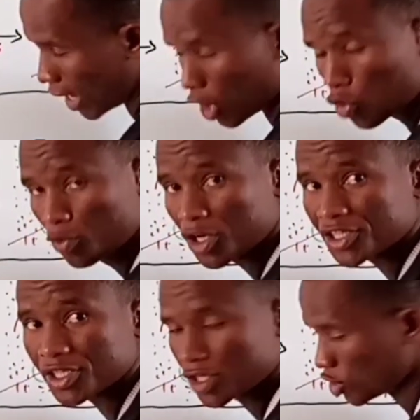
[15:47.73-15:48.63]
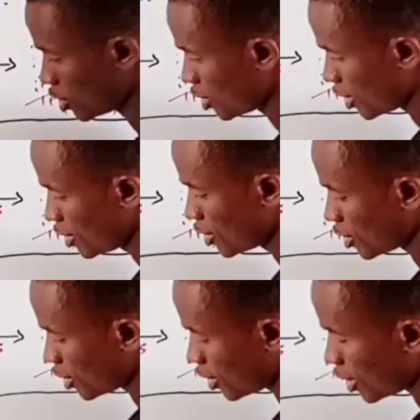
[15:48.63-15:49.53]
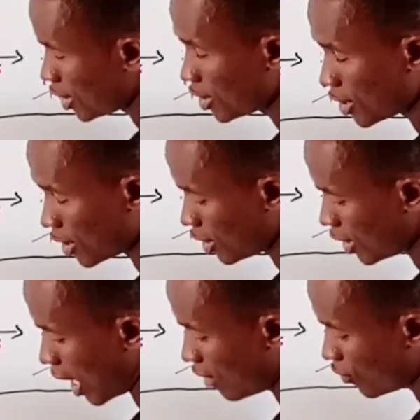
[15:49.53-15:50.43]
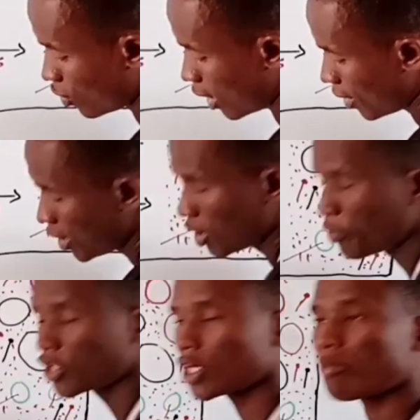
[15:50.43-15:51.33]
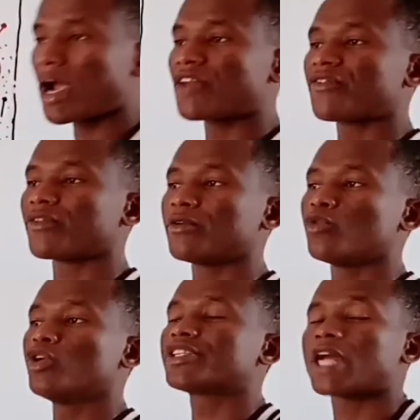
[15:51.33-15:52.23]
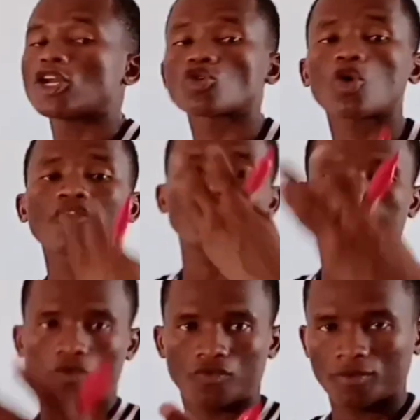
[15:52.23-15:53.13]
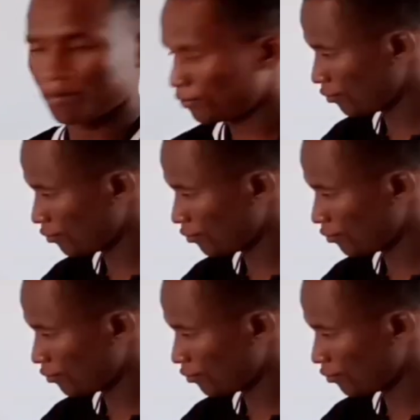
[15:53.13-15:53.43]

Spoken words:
that accumulate in the alveoli, the patient will try to cough it off.